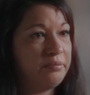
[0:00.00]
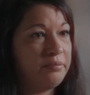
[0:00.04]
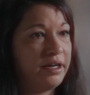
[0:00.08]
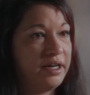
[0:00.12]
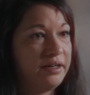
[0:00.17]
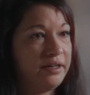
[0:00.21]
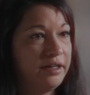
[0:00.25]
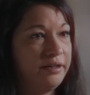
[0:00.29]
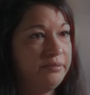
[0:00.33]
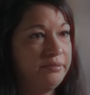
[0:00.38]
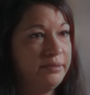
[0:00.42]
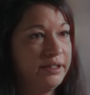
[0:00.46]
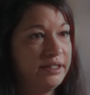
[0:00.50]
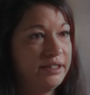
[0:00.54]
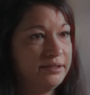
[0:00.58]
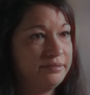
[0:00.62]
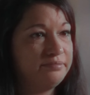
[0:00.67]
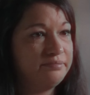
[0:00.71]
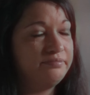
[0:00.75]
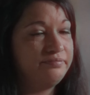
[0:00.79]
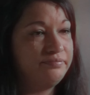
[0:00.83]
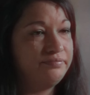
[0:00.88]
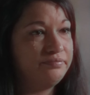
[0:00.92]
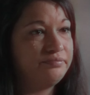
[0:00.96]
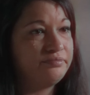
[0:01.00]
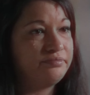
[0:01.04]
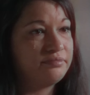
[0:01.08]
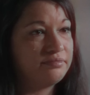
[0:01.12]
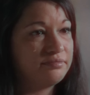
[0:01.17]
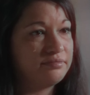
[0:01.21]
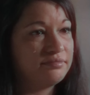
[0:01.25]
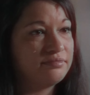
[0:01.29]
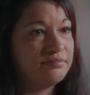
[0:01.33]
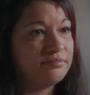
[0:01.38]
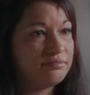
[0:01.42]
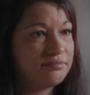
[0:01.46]
very proud of me.
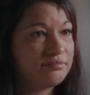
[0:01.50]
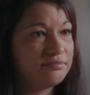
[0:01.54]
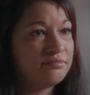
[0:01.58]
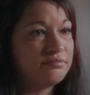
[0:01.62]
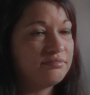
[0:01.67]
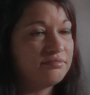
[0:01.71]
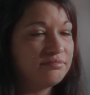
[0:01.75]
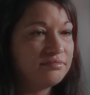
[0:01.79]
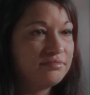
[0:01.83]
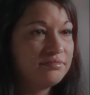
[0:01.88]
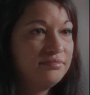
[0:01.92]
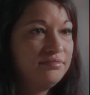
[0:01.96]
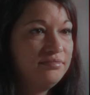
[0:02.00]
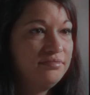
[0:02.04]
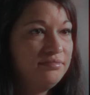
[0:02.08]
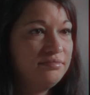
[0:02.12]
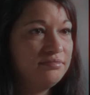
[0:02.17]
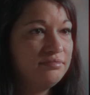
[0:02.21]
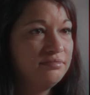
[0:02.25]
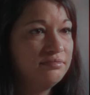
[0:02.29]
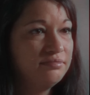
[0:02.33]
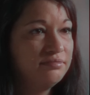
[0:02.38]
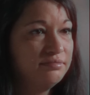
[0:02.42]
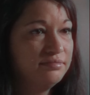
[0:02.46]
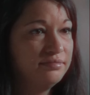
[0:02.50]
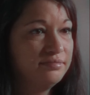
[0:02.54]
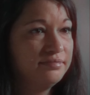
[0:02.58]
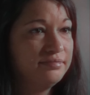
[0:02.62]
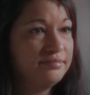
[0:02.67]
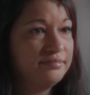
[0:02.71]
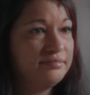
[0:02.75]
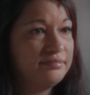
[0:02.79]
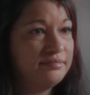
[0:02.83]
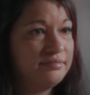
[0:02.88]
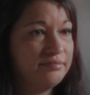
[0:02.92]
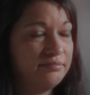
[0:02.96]
I have to just keep
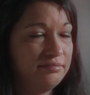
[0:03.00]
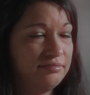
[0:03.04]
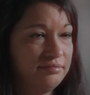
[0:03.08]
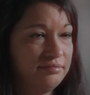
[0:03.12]
my head